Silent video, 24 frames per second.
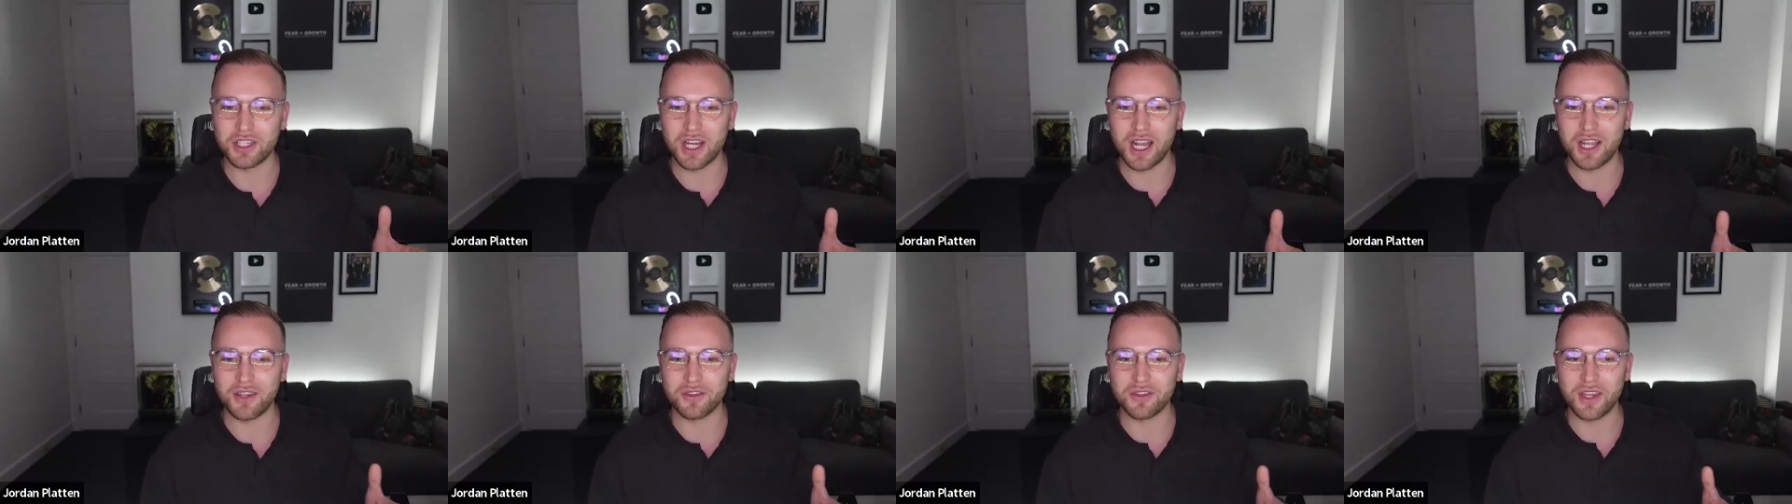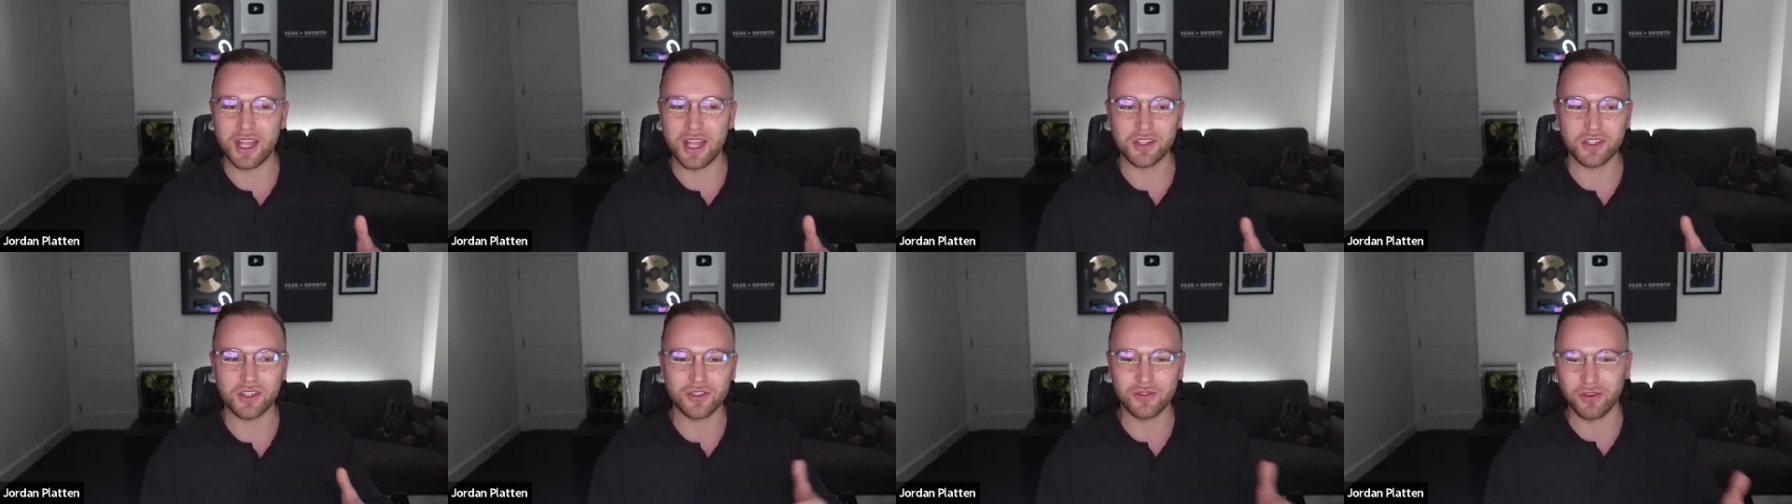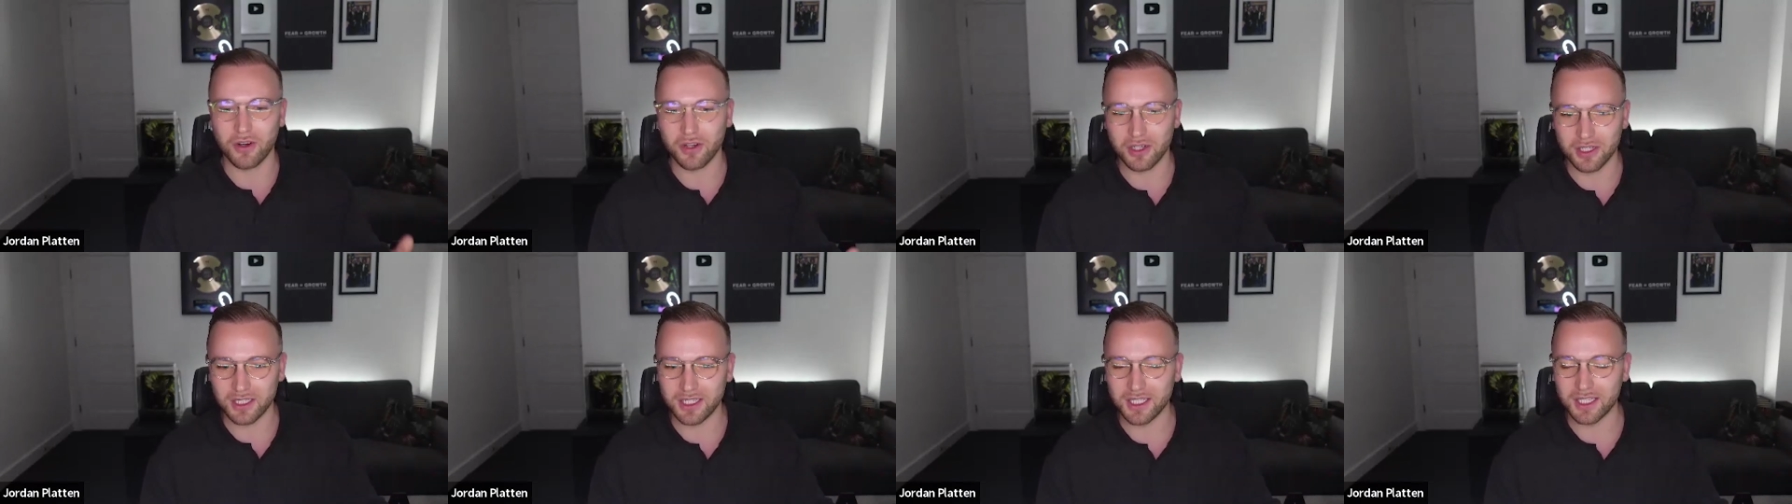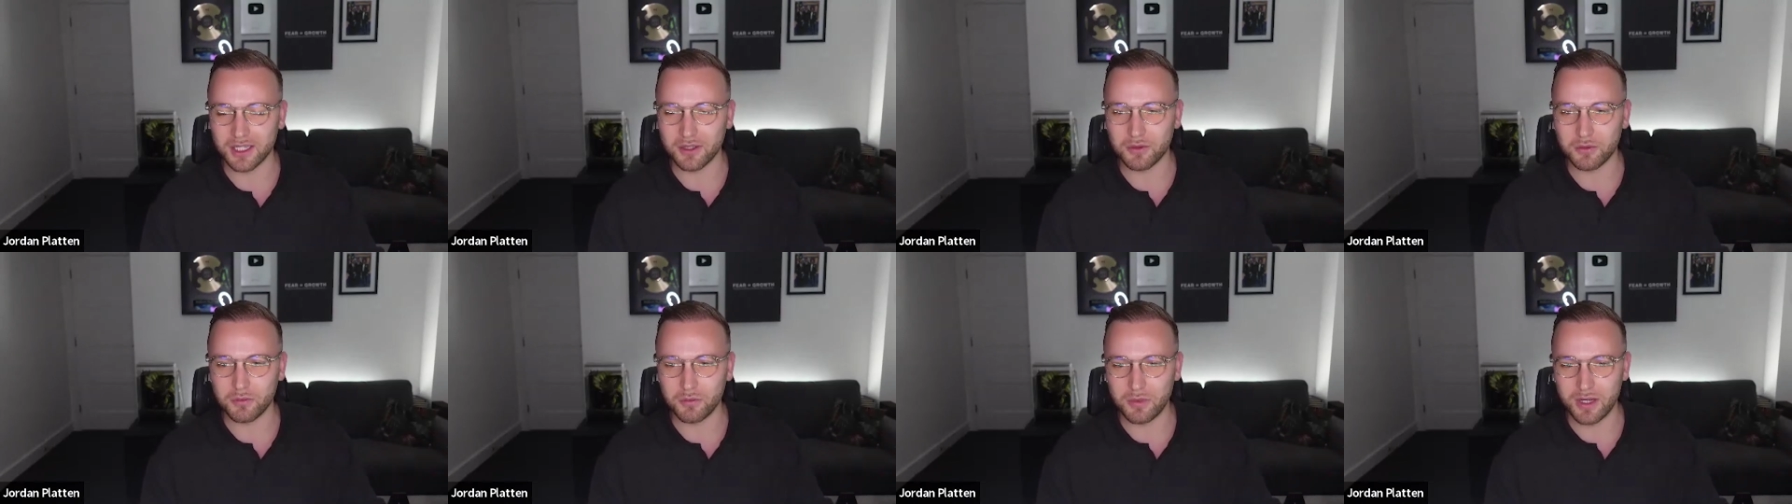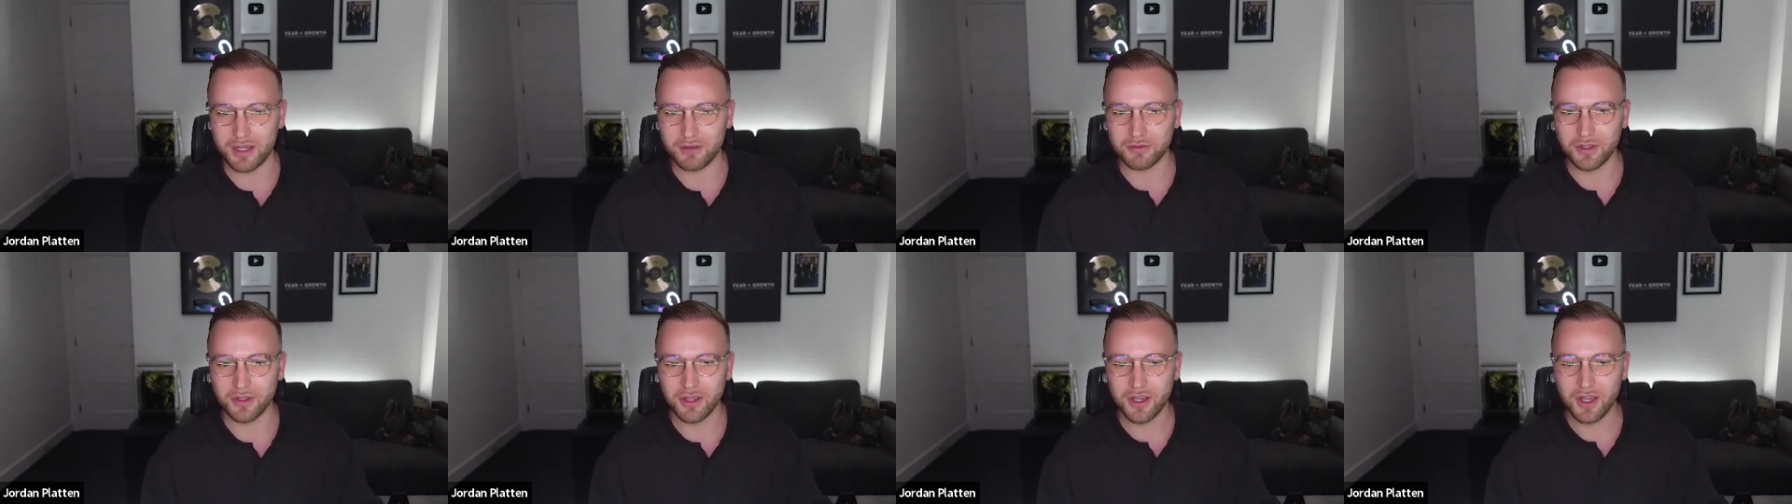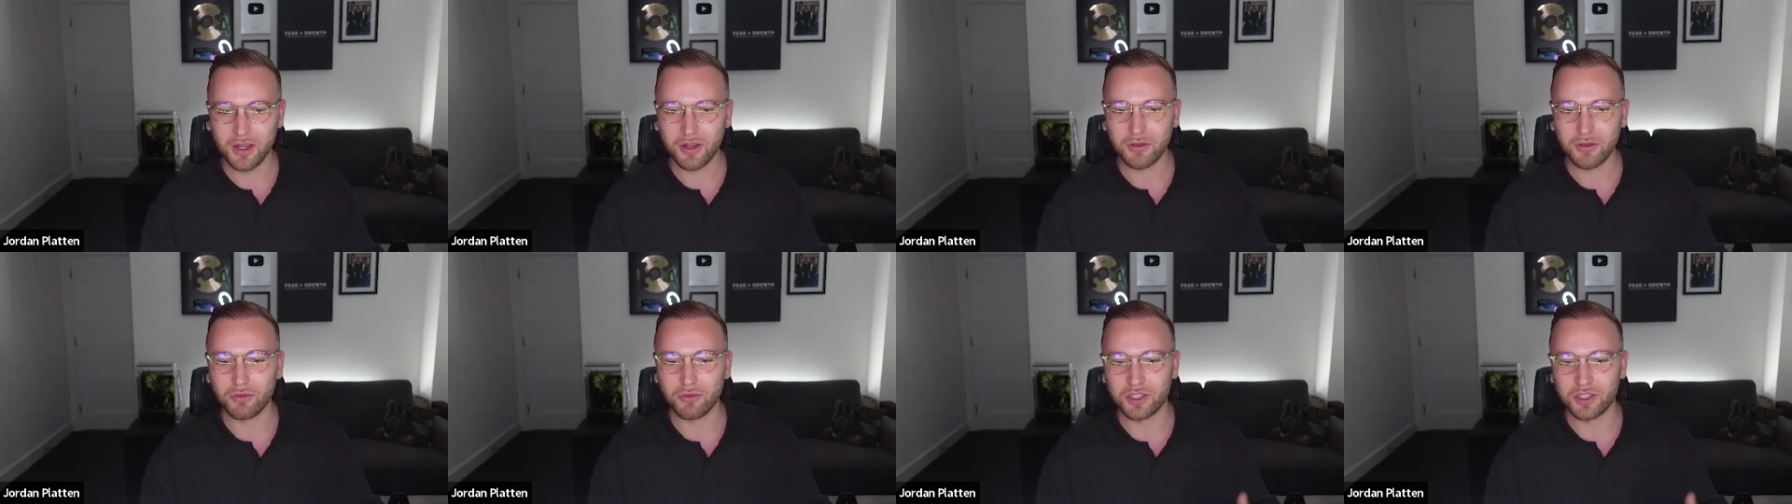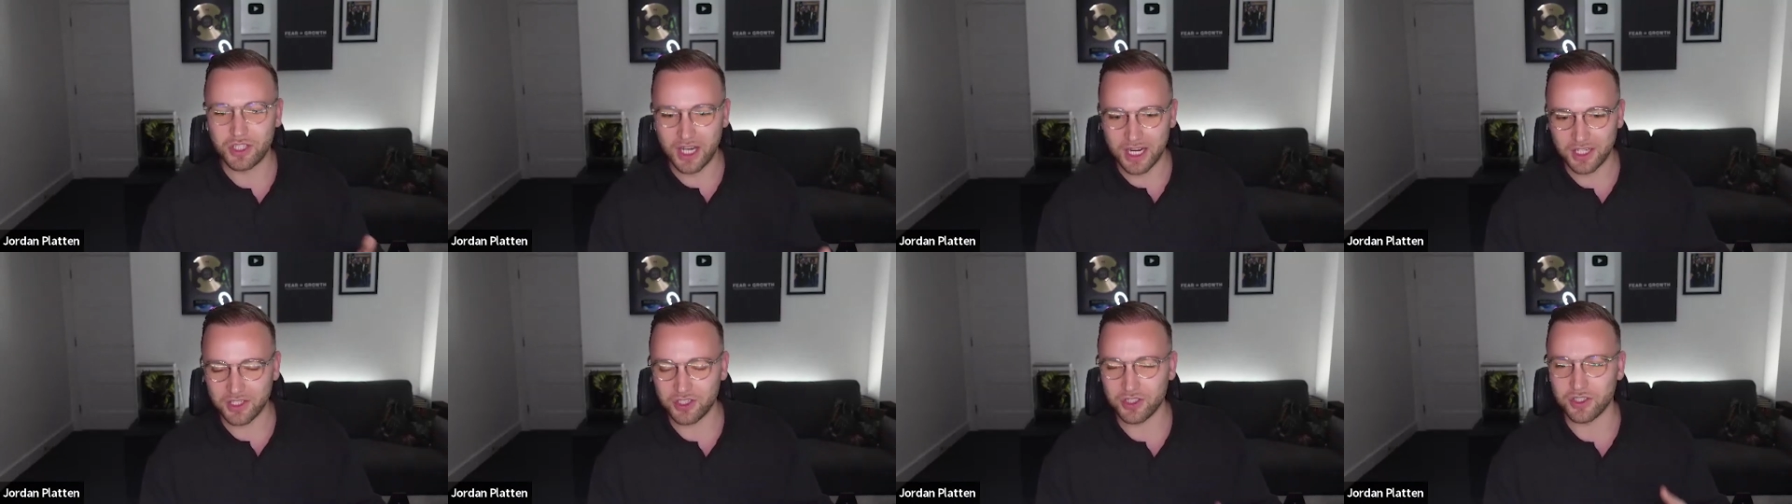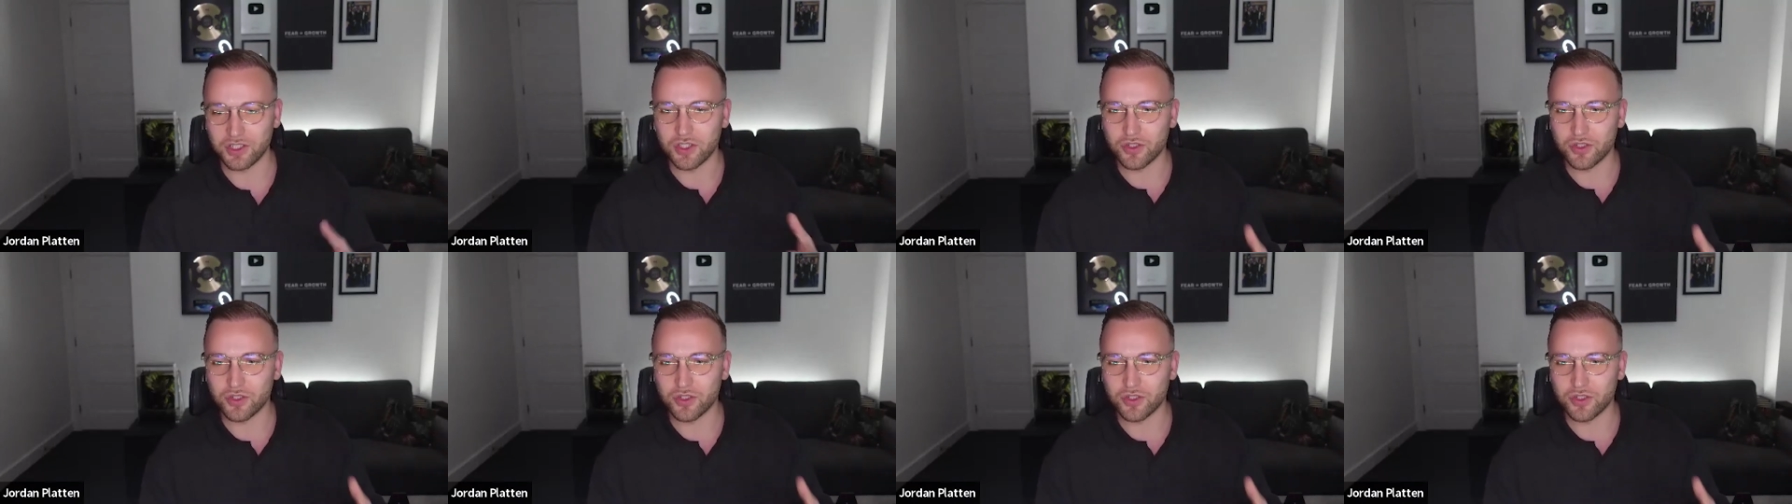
and they're struggling with rejection,